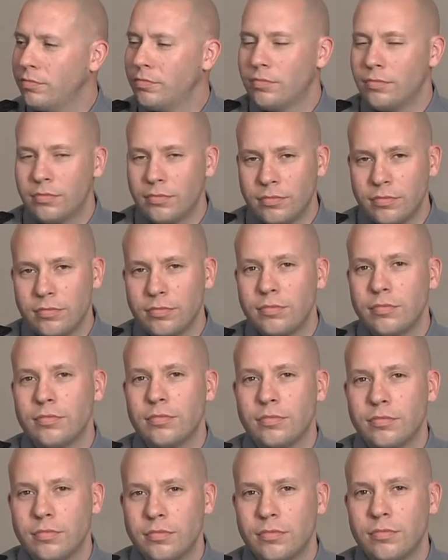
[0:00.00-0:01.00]

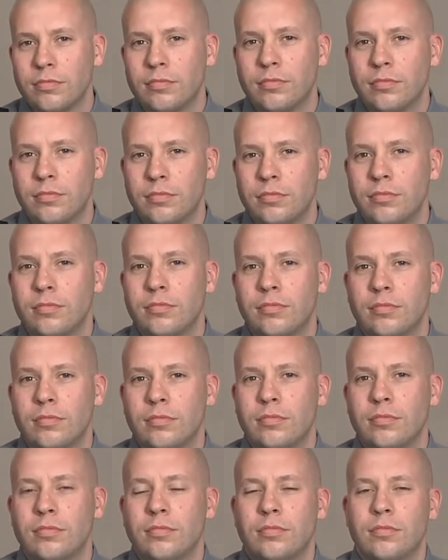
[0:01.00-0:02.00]

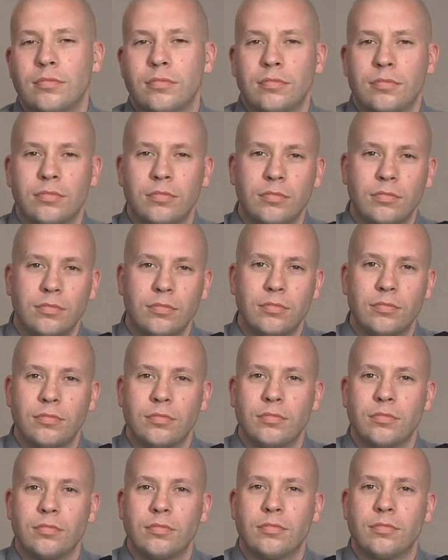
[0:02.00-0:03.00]

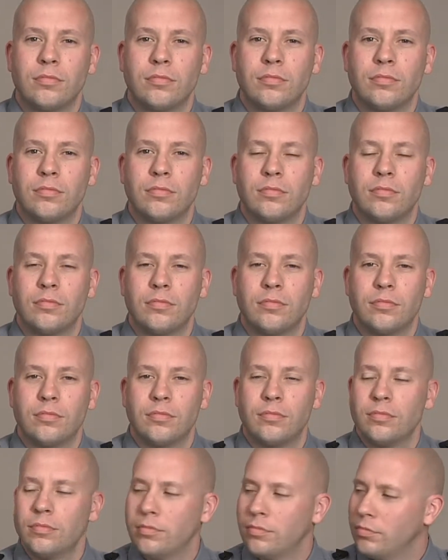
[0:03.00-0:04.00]

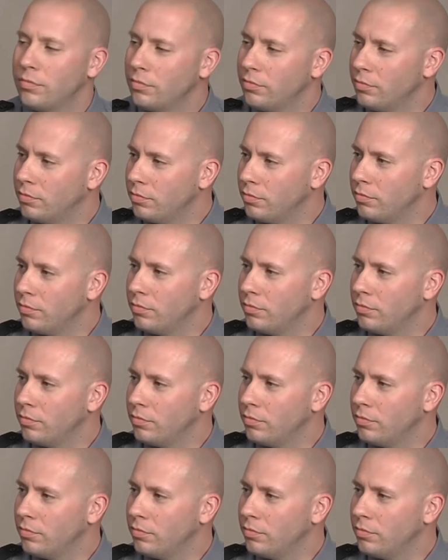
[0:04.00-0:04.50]
(not speaking)